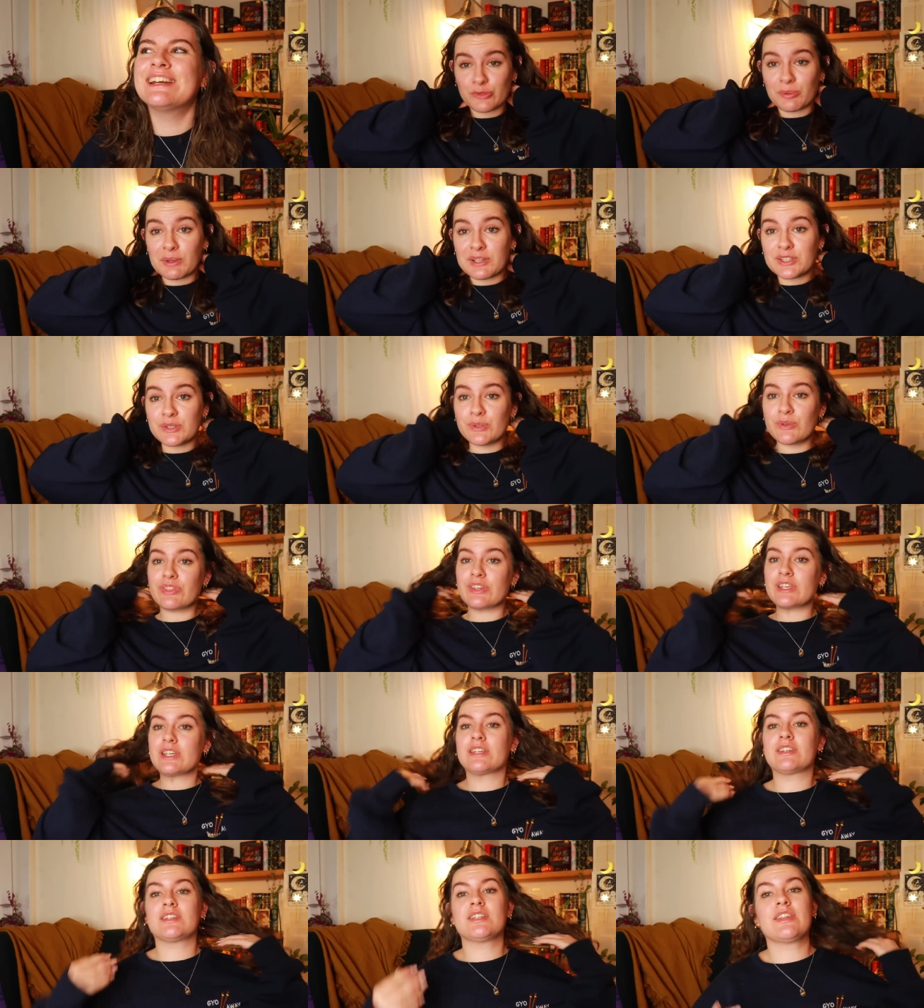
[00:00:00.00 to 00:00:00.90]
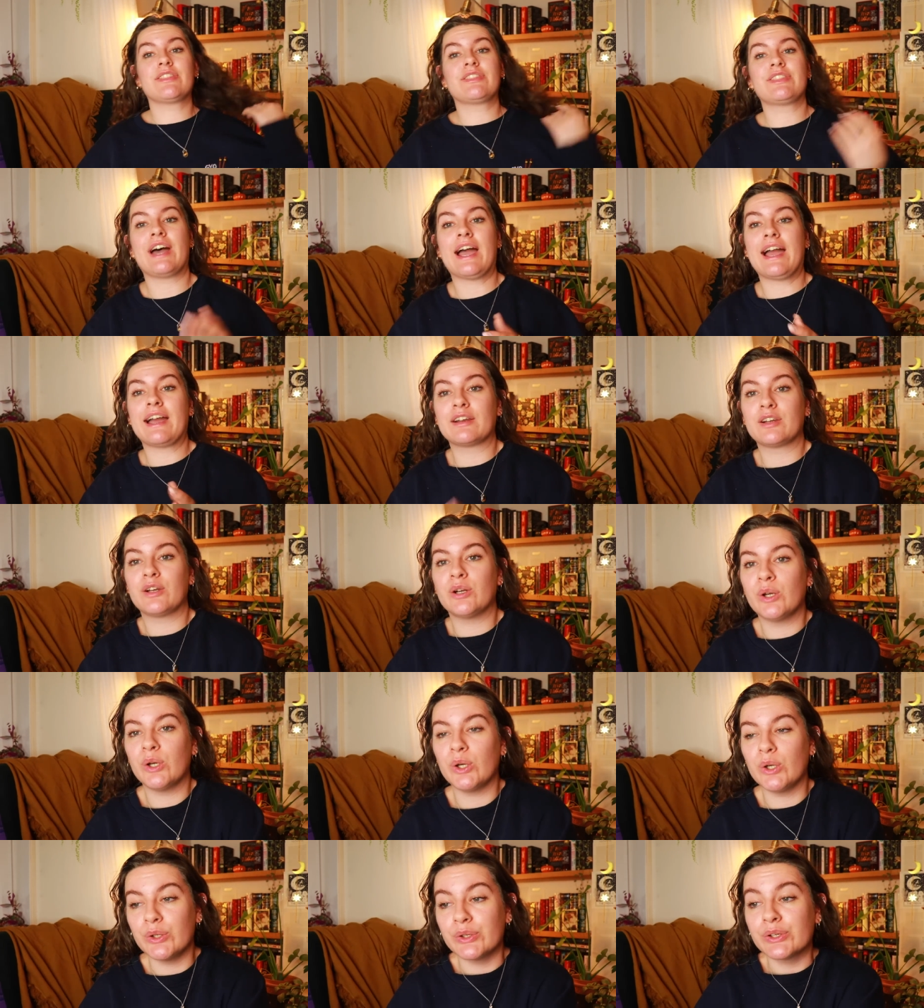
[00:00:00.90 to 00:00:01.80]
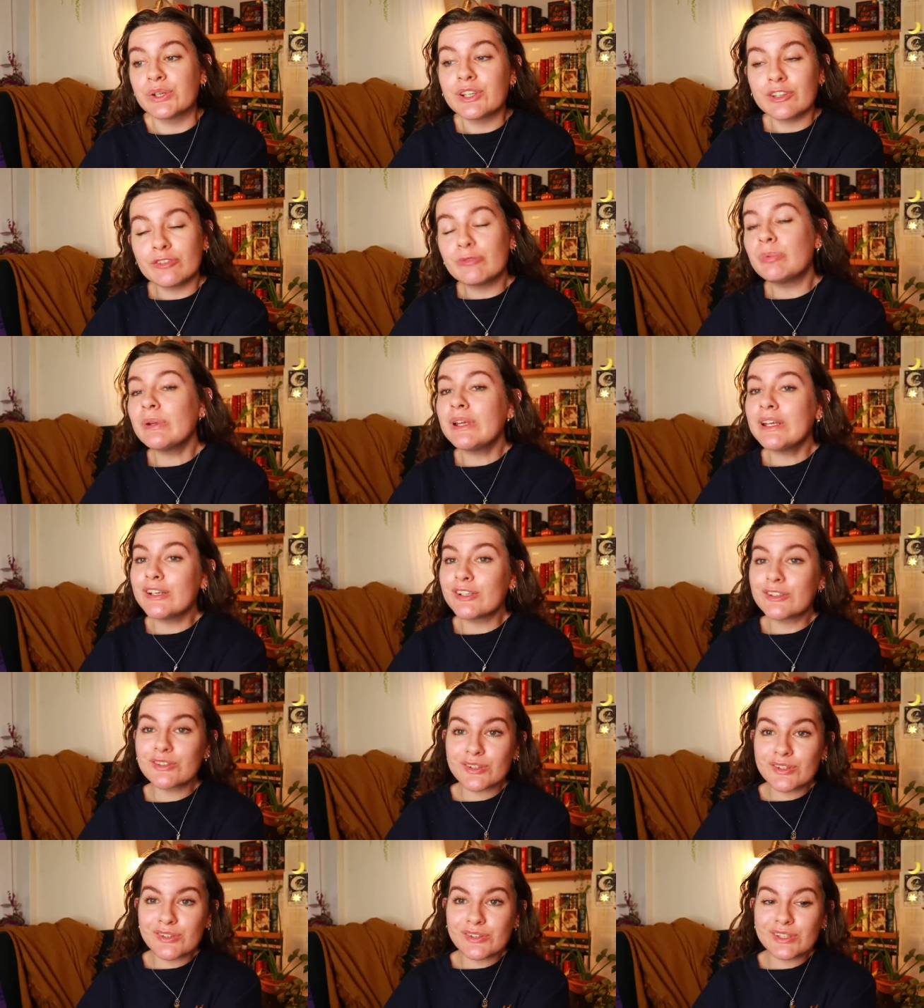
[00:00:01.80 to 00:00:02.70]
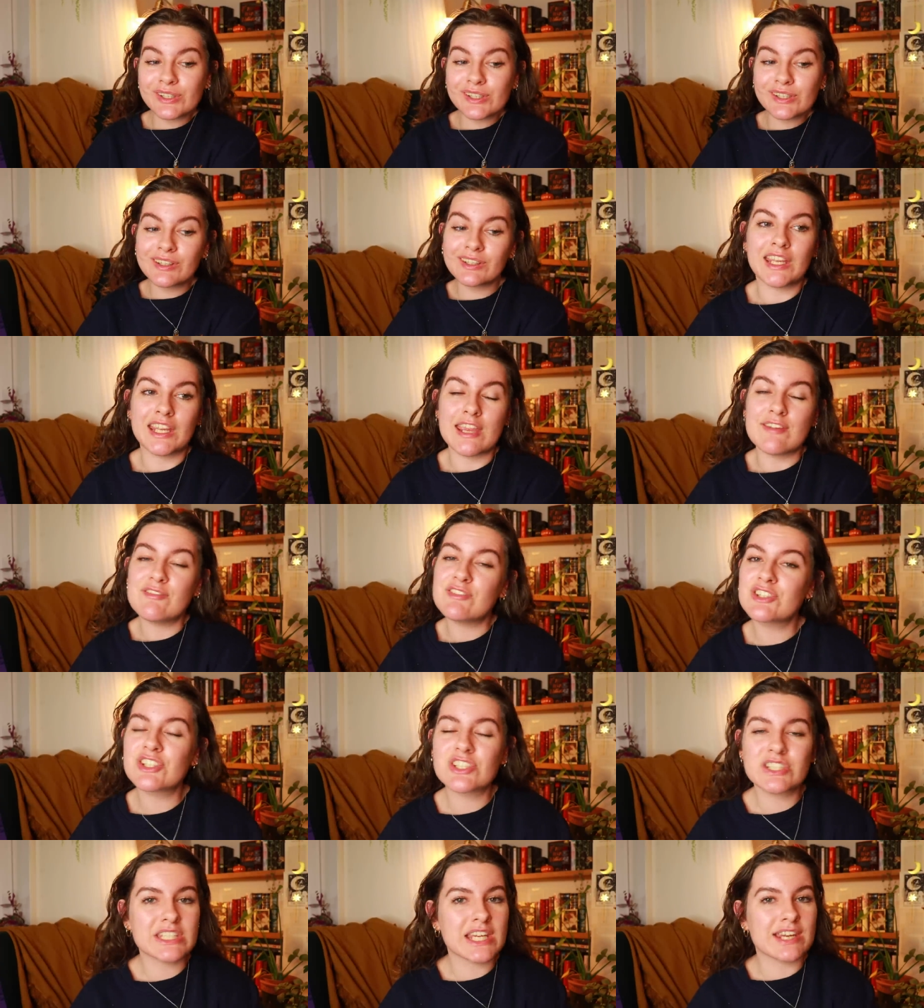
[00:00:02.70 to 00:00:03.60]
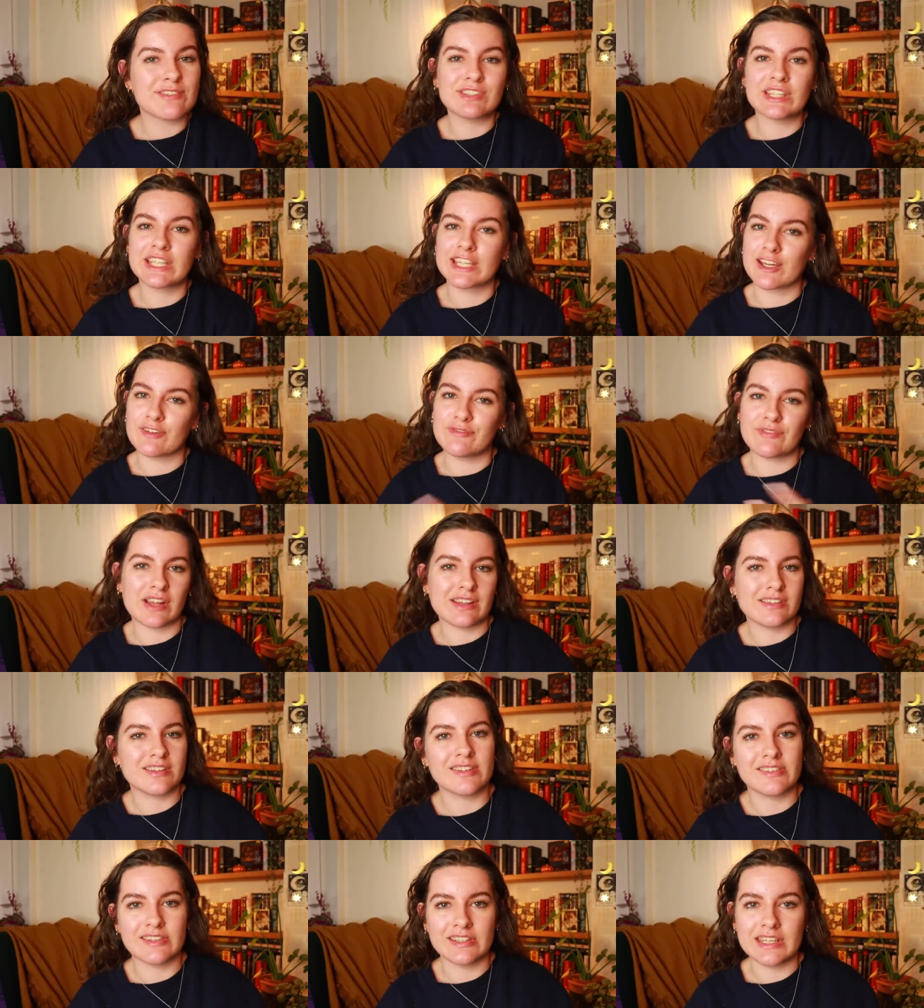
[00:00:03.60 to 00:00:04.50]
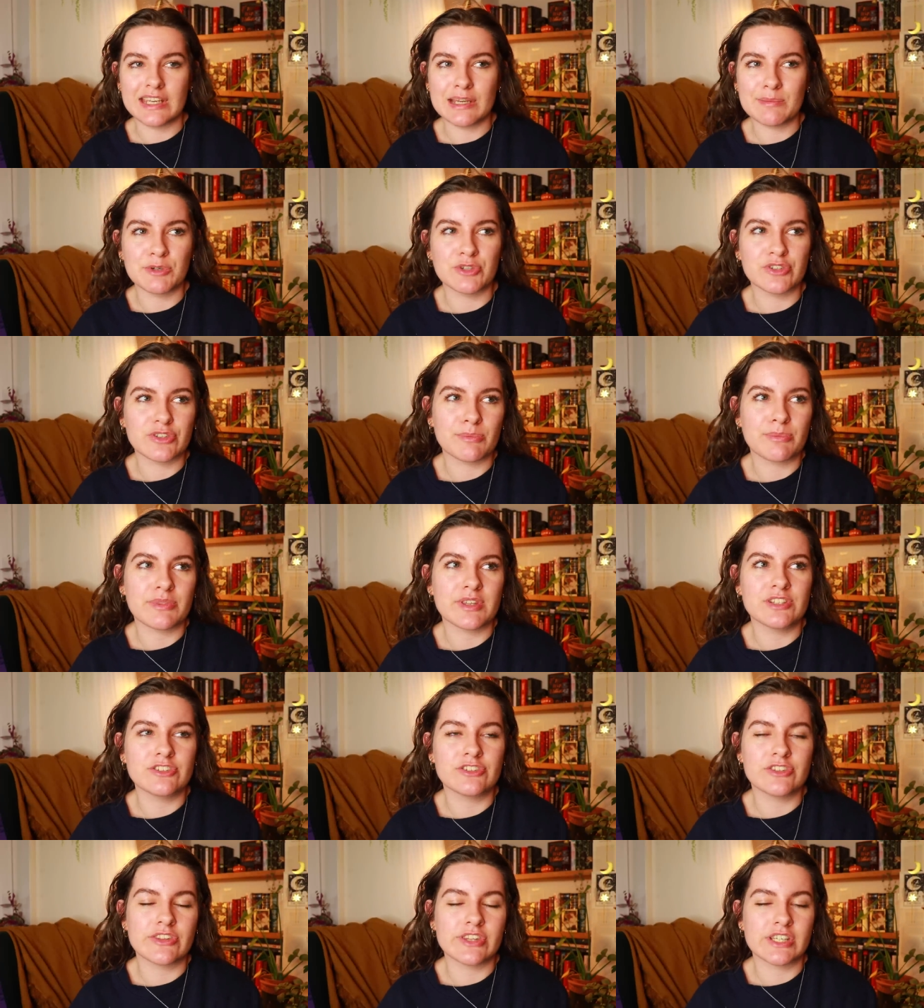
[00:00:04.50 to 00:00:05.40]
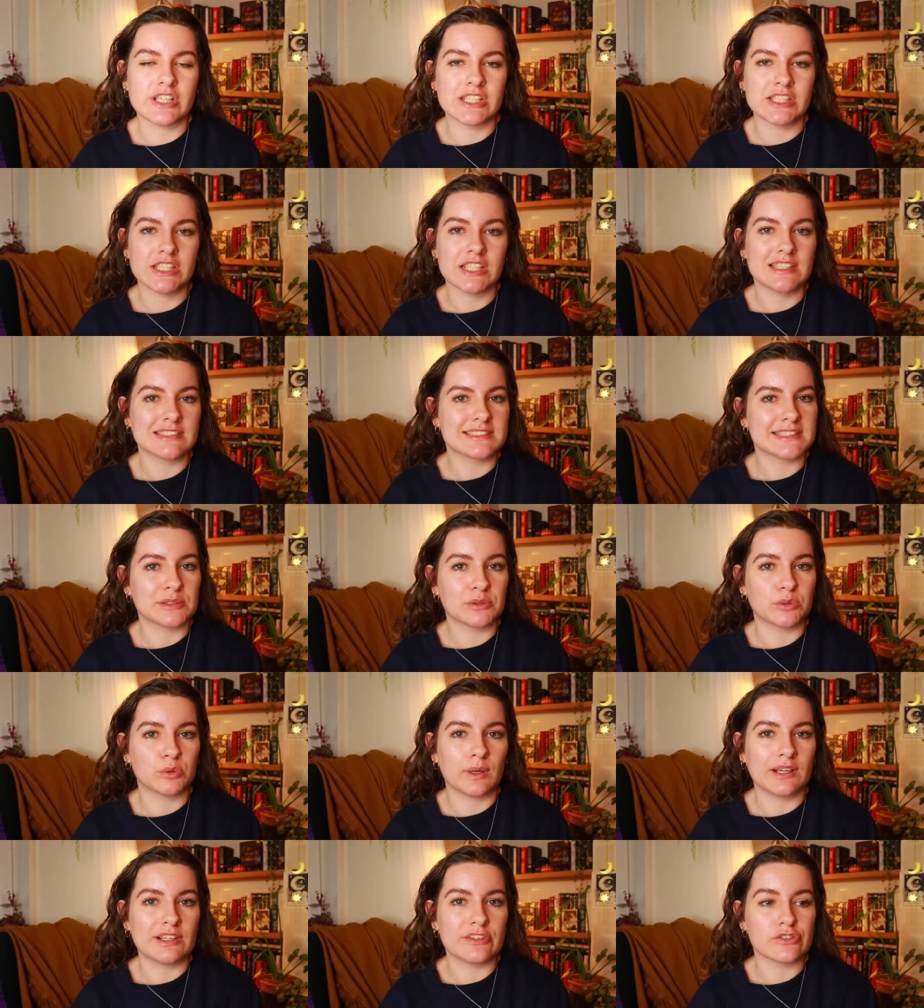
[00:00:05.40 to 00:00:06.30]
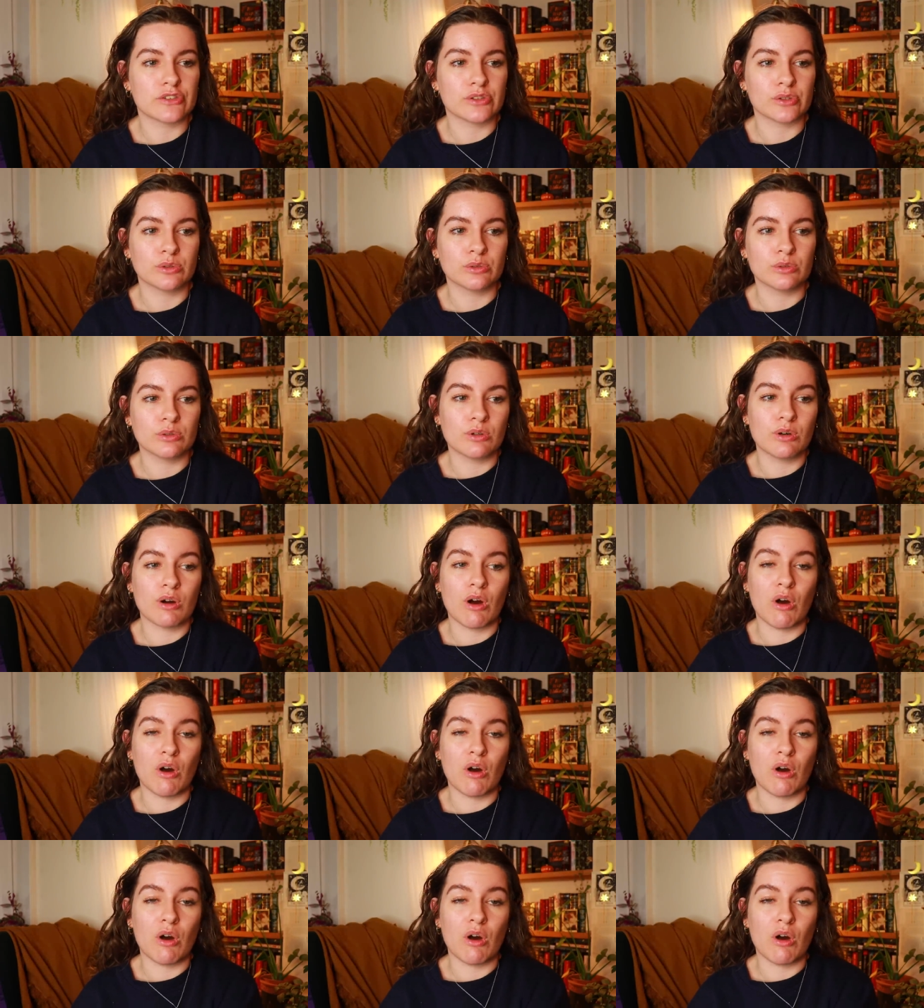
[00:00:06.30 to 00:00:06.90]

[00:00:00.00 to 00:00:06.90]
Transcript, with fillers: So I do think that that could have been adjusted, even just to give it like a fantasy name or something so that it didn't sound quite so